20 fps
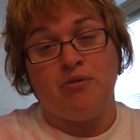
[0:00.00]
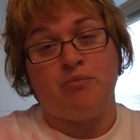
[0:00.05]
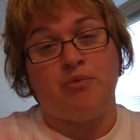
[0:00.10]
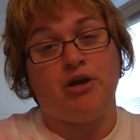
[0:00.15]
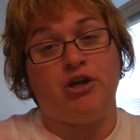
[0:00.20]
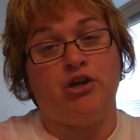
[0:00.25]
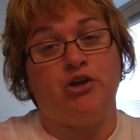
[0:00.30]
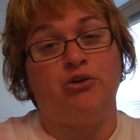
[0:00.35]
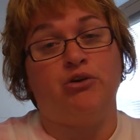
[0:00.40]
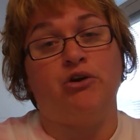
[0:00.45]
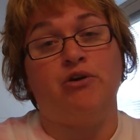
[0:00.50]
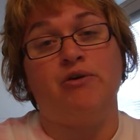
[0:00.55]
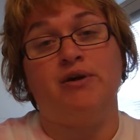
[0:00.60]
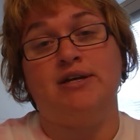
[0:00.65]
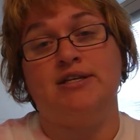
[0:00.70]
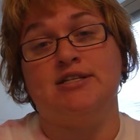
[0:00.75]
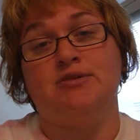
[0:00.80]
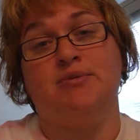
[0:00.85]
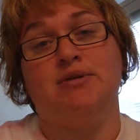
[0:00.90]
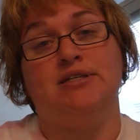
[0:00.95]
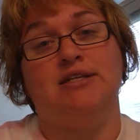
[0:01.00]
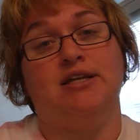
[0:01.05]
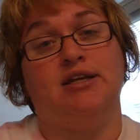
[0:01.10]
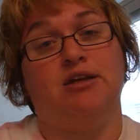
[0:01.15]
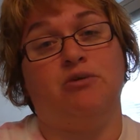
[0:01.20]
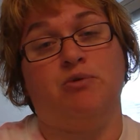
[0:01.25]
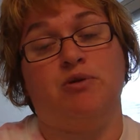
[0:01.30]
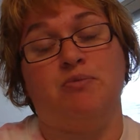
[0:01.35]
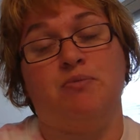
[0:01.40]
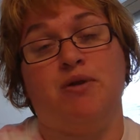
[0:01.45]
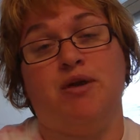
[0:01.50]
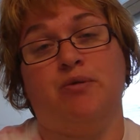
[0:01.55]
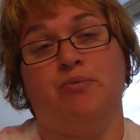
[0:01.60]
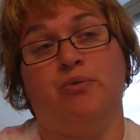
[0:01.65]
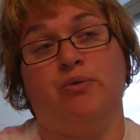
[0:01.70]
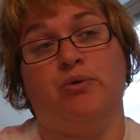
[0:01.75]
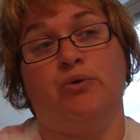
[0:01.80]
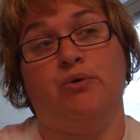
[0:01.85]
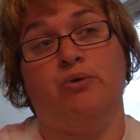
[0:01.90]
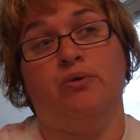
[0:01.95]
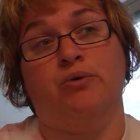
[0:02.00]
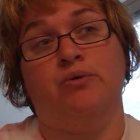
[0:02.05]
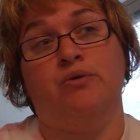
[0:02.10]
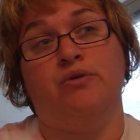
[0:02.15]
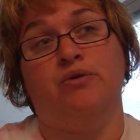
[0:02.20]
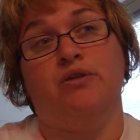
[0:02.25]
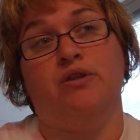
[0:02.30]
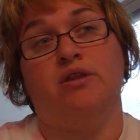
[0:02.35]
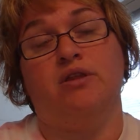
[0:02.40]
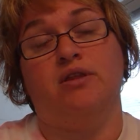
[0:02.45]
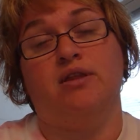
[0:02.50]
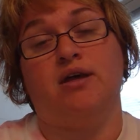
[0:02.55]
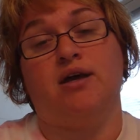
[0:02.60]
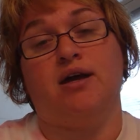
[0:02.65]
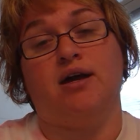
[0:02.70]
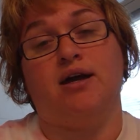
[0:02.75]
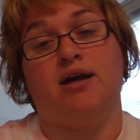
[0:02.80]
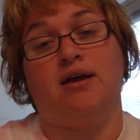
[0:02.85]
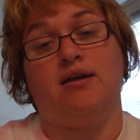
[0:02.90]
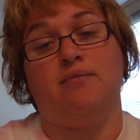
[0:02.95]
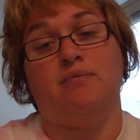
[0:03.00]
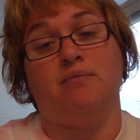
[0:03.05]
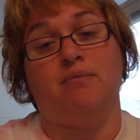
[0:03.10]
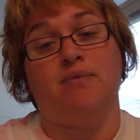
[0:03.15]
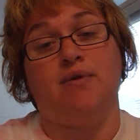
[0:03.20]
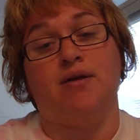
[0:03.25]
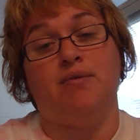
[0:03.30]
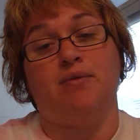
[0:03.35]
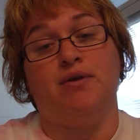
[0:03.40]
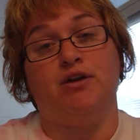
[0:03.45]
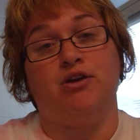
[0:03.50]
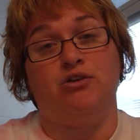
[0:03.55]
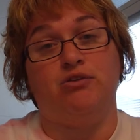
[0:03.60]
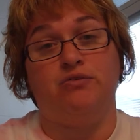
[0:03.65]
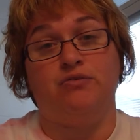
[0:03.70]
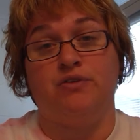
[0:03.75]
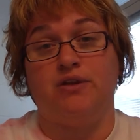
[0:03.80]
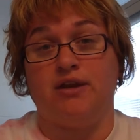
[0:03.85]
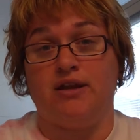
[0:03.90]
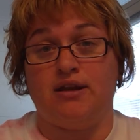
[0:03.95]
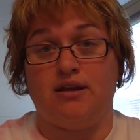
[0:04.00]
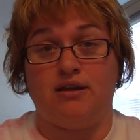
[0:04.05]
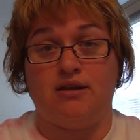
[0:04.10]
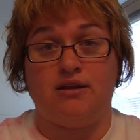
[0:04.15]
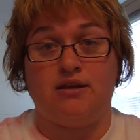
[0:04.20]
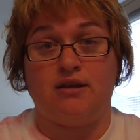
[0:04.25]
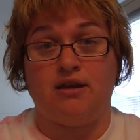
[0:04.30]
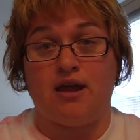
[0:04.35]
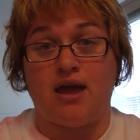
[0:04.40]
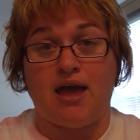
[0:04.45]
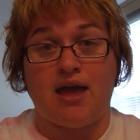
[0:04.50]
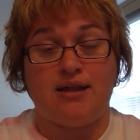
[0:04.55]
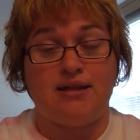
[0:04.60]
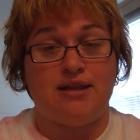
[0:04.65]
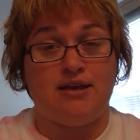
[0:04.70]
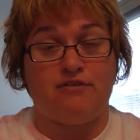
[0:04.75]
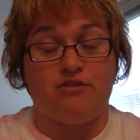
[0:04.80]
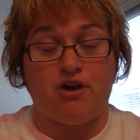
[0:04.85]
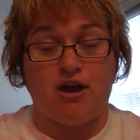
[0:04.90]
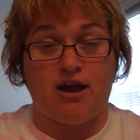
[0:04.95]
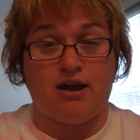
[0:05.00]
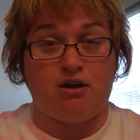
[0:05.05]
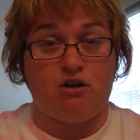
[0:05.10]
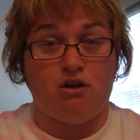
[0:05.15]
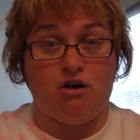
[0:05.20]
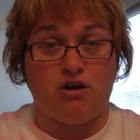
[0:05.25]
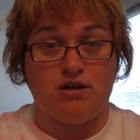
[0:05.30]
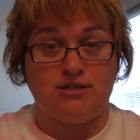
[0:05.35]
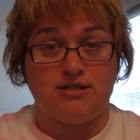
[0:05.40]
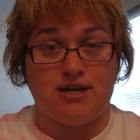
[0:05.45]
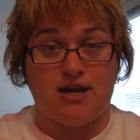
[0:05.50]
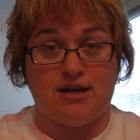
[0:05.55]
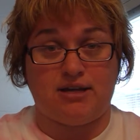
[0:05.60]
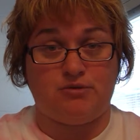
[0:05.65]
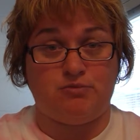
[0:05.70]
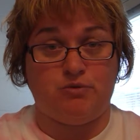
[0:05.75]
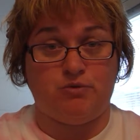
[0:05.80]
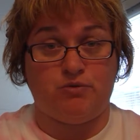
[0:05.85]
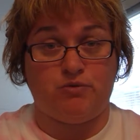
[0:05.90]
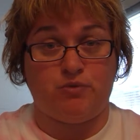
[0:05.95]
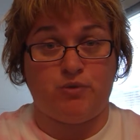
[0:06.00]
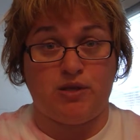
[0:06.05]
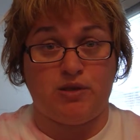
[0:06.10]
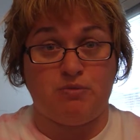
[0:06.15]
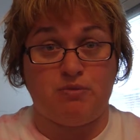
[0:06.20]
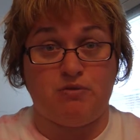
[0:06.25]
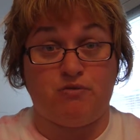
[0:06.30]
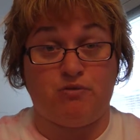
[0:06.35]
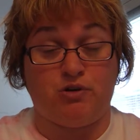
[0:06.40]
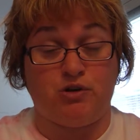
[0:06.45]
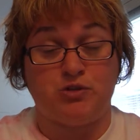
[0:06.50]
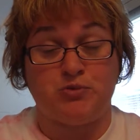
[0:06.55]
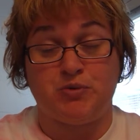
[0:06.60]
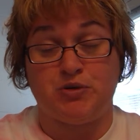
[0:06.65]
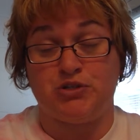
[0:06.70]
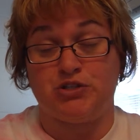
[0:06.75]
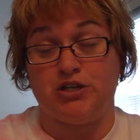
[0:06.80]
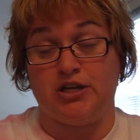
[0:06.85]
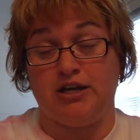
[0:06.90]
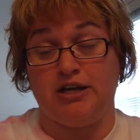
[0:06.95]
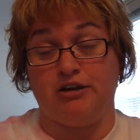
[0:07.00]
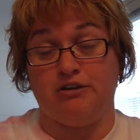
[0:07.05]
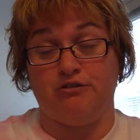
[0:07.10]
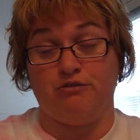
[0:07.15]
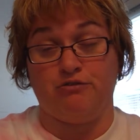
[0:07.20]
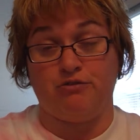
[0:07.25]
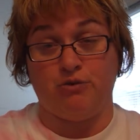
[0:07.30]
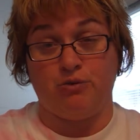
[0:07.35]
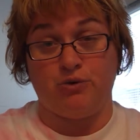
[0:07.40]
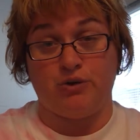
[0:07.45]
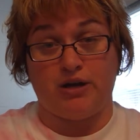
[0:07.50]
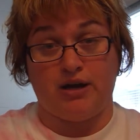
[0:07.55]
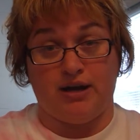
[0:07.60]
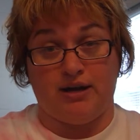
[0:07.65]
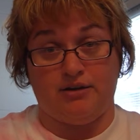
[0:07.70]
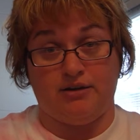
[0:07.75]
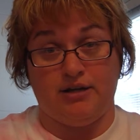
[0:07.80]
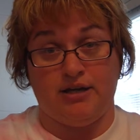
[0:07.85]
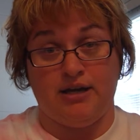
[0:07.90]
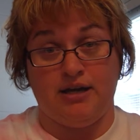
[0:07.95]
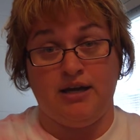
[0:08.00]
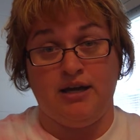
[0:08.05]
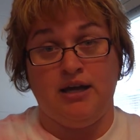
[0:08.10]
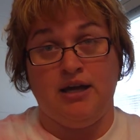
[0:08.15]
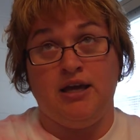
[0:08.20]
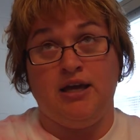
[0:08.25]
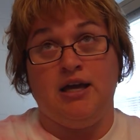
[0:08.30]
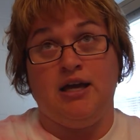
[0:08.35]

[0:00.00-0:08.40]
But you're going to be dealing with people that maybe you've never had contact with before, especially here in Fulton County.